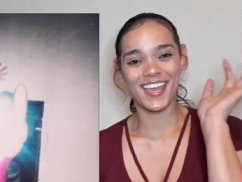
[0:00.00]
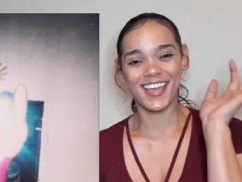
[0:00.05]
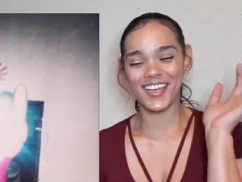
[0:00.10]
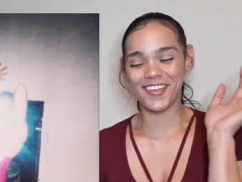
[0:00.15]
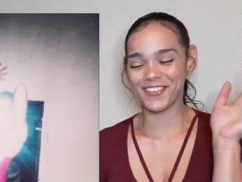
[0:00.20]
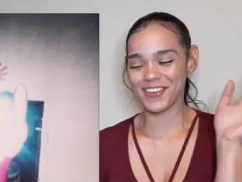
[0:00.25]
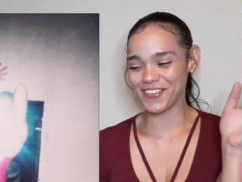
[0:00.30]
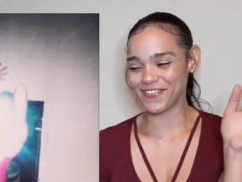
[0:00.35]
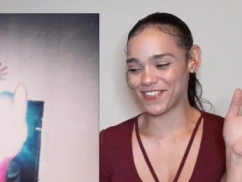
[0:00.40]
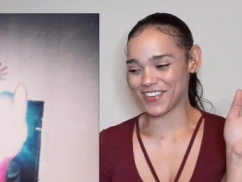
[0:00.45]

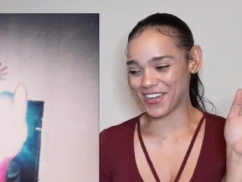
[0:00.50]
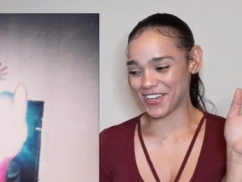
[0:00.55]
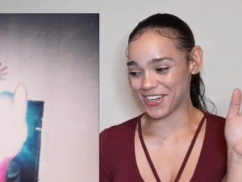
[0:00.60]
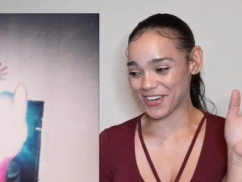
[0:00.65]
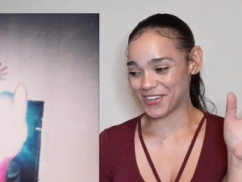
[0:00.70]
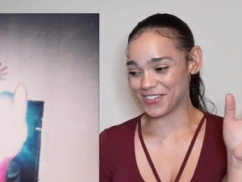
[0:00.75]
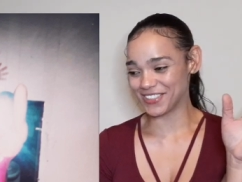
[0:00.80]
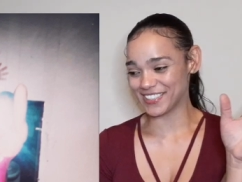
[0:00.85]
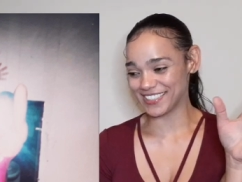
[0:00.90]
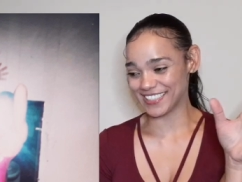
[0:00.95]
Every
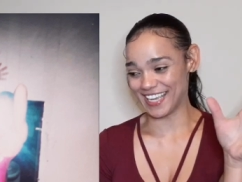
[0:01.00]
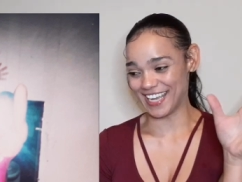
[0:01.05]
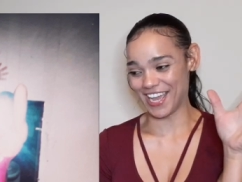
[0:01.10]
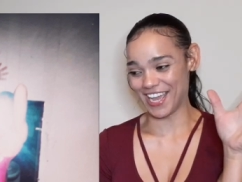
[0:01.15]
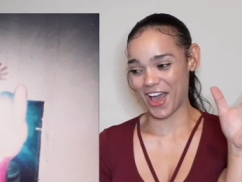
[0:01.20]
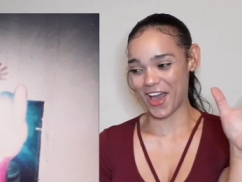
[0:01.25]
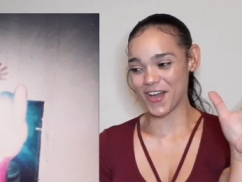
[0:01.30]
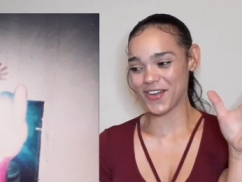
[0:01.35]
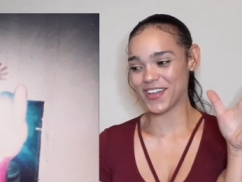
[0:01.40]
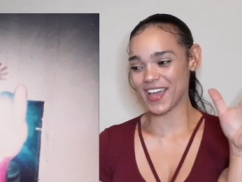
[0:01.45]
photo is
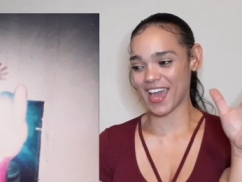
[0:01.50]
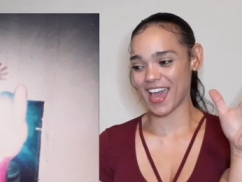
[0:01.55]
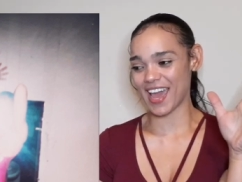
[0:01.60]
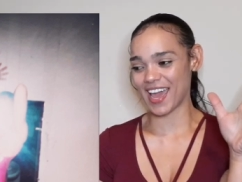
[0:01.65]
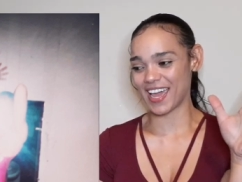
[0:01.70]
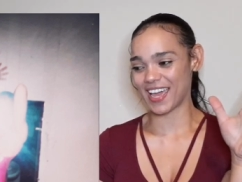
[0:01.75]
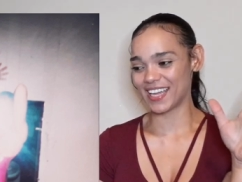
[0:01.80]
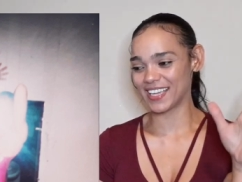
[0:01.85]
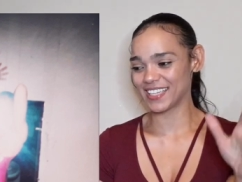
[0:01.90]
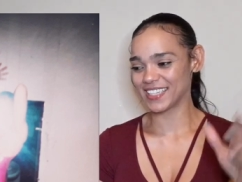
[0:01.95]
like,
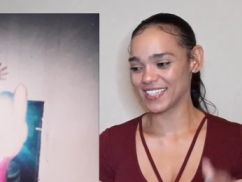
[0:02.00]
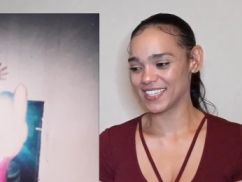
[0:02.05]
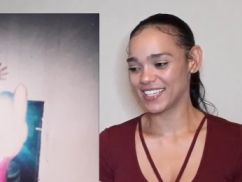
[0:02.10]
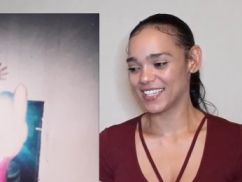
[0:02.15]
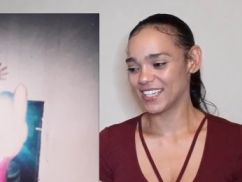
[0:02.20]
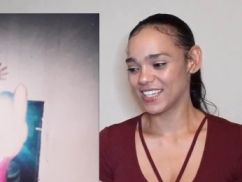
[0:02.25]
okay.